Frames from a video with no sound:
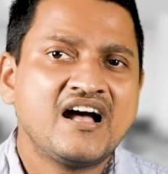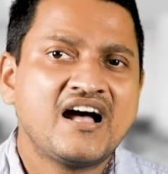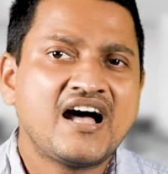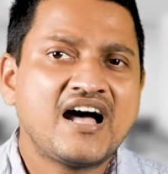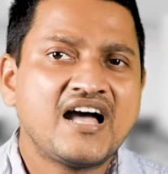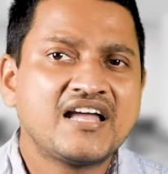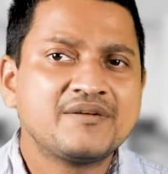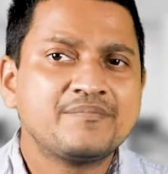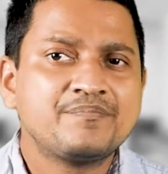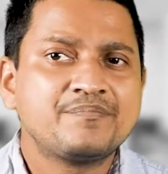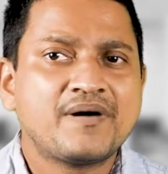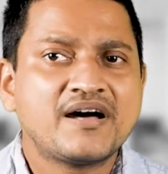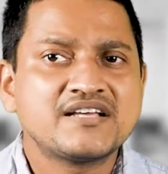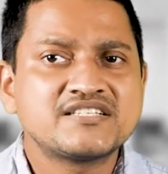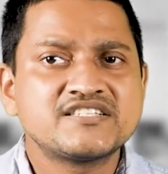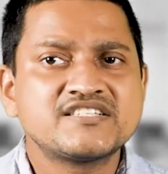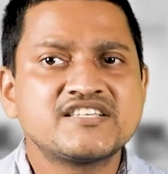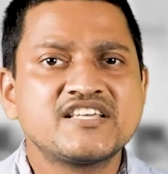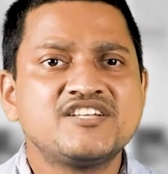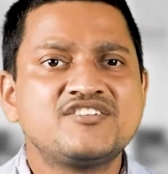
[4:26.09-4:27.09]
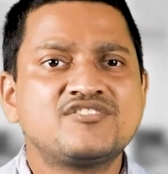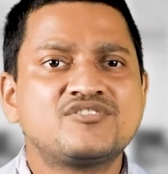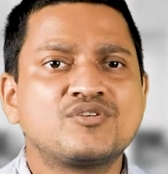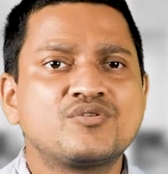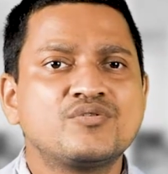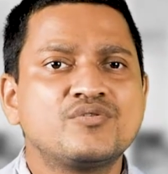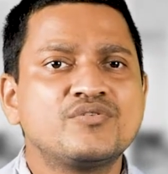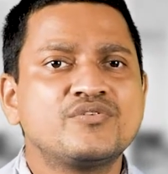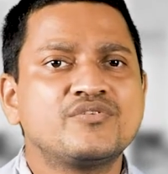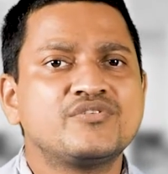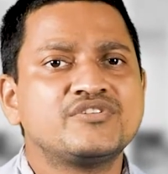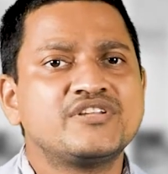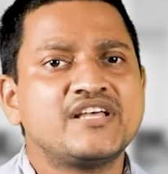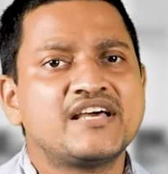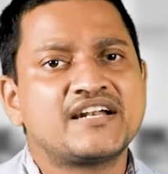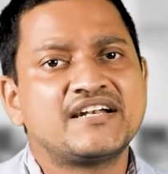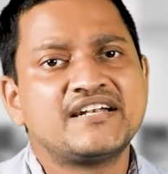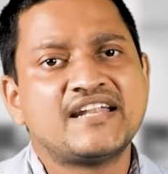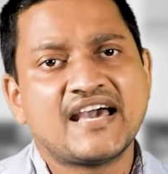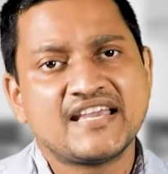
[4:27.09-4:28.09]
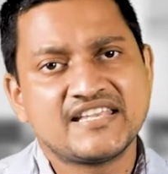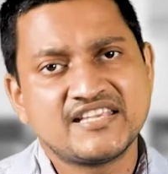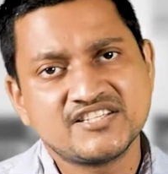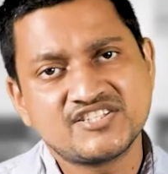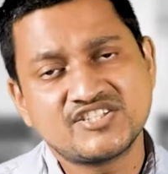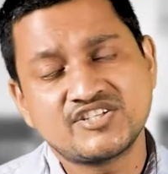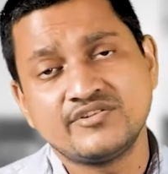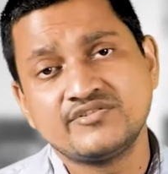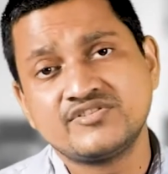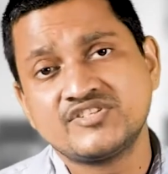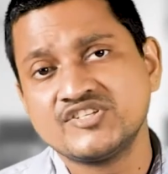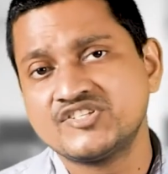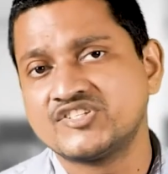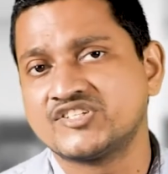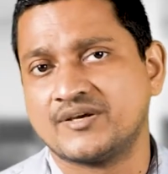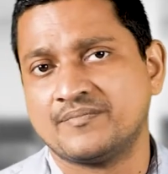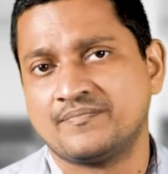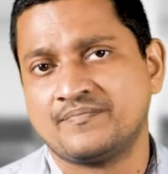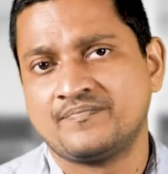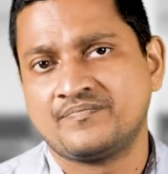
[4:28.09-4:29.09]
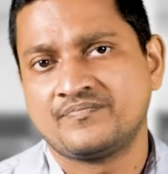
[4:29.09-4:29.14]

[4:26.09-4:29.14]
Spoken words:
and passes it through their digestive system